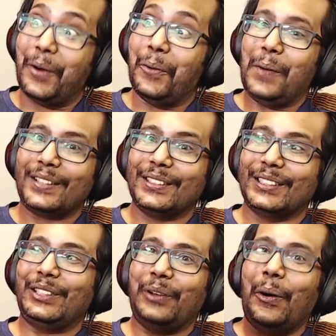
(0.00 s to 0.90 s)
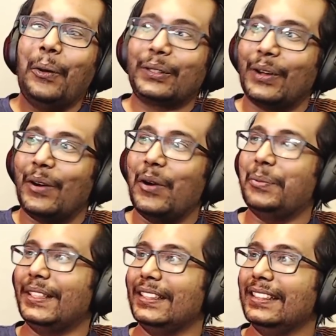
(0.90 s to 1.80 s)
What a cold
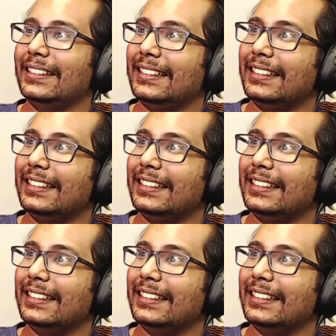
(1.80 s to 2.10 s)
open.